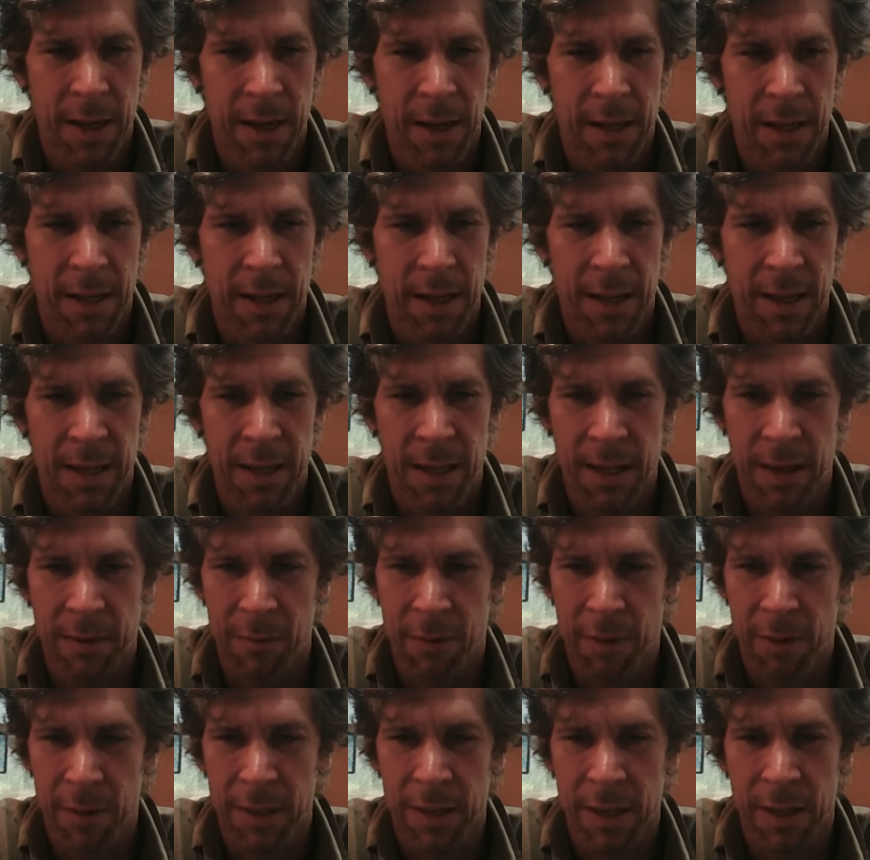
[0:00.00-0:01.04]
and and then
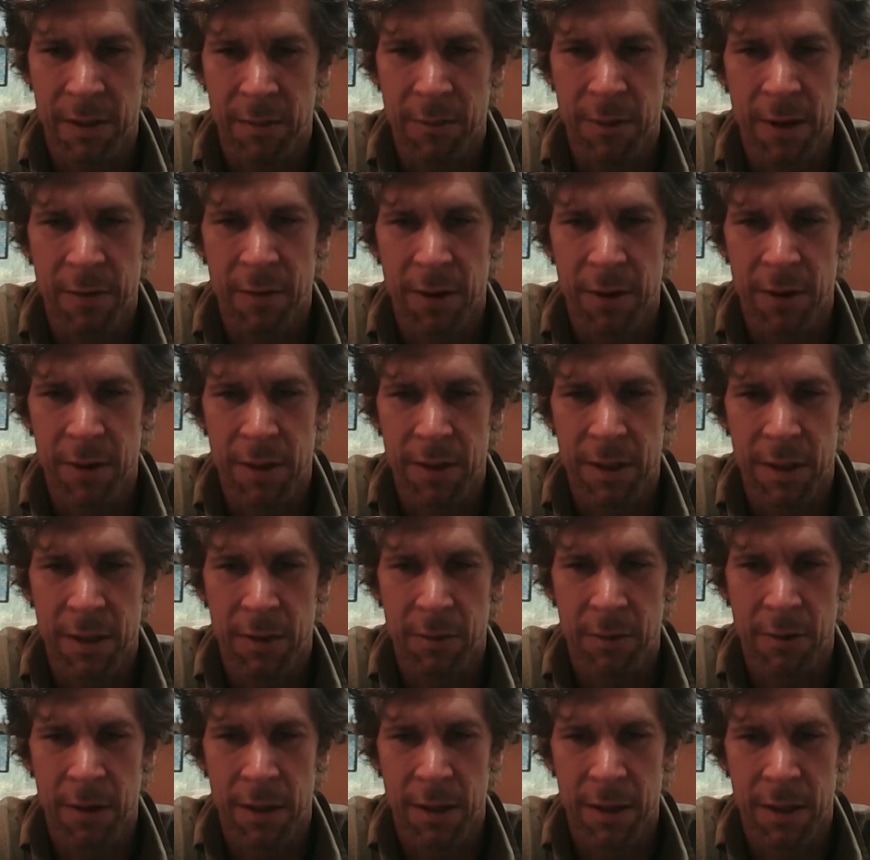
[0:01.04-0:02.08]
we're seeing rivers that
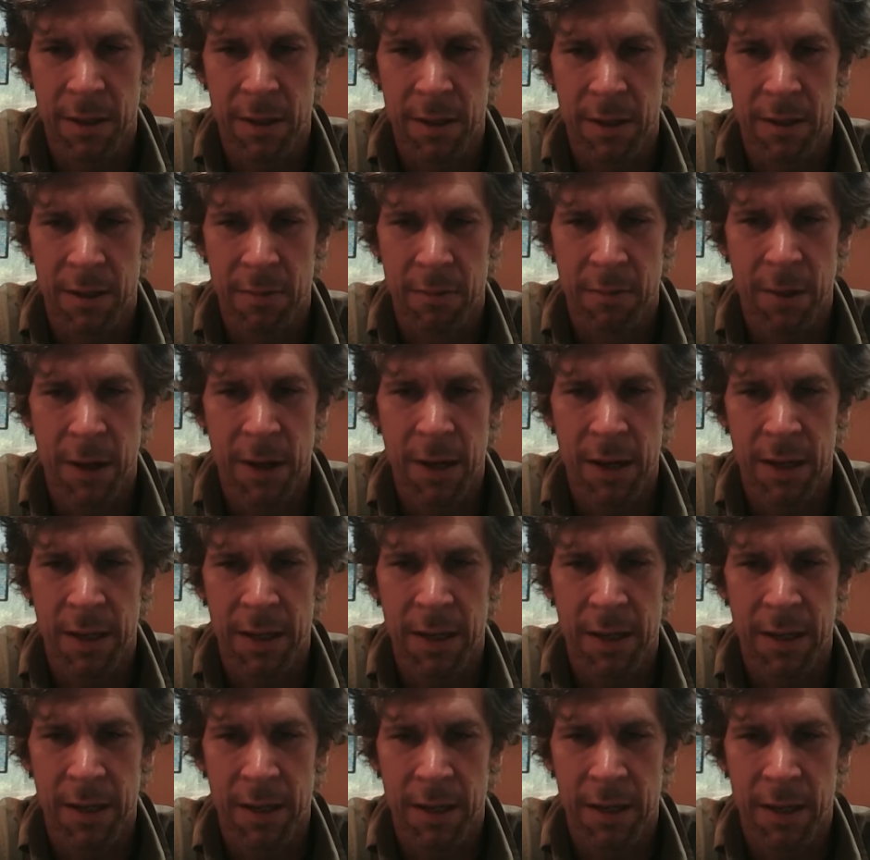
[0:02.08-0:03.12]
run
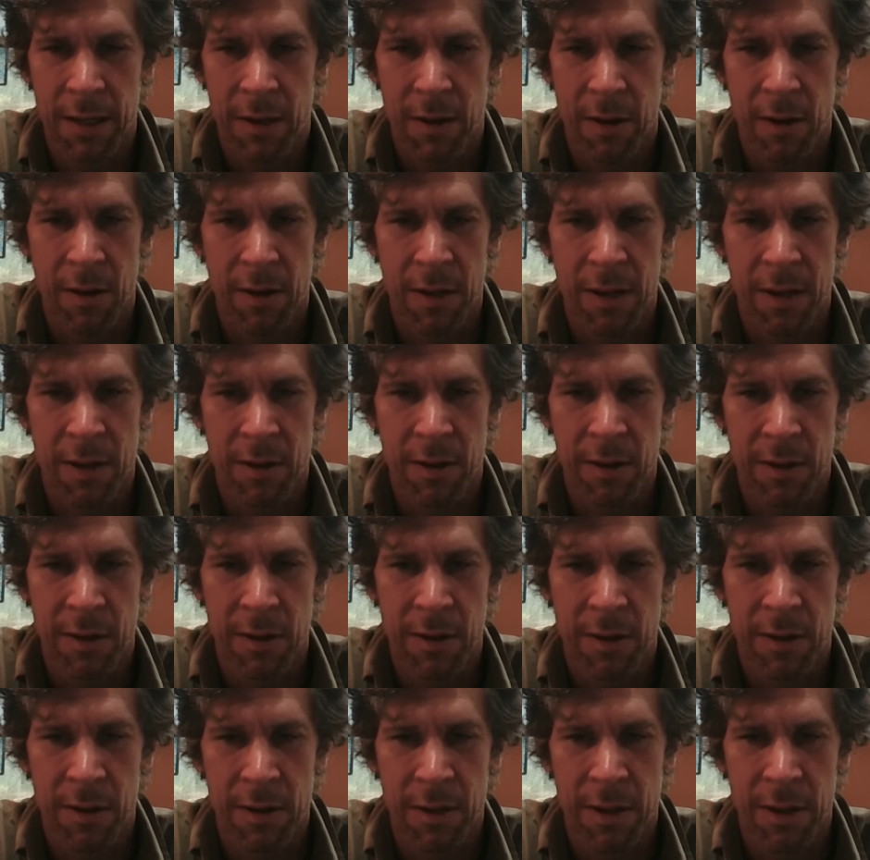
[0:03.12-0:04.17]
mud all year
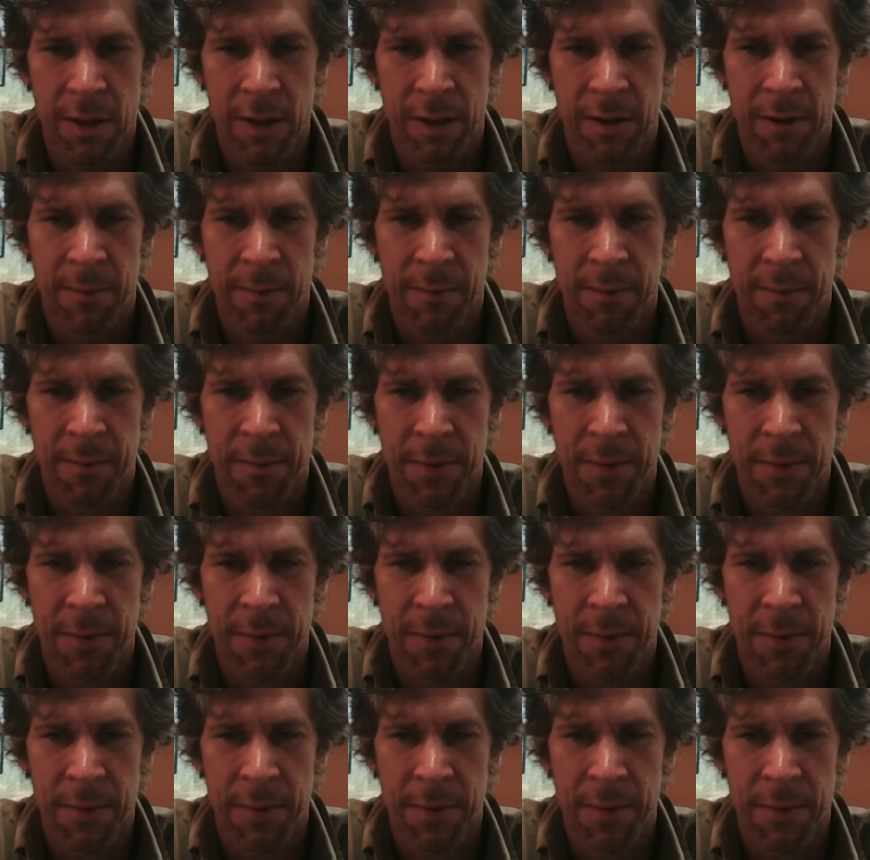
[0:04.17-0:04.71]
long. You know,